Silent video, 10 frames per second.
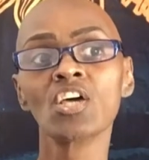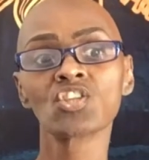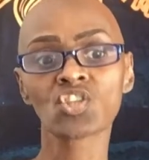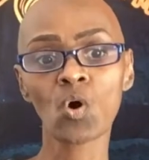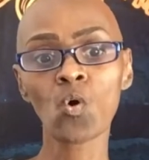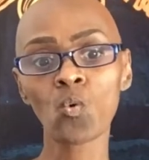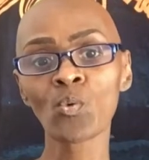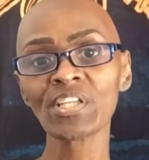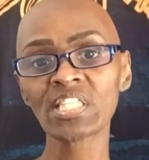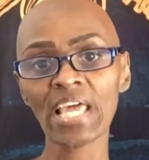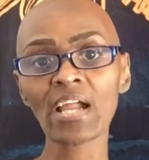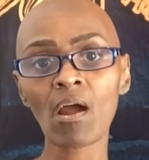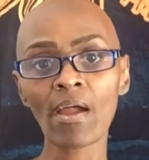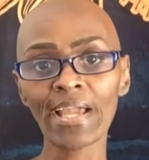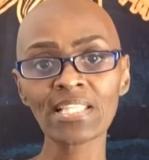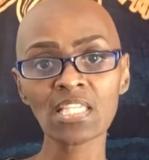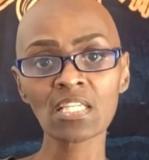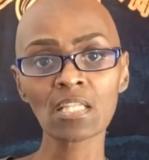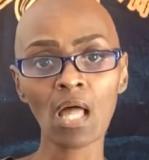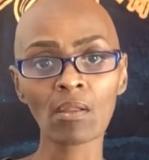So we take our $18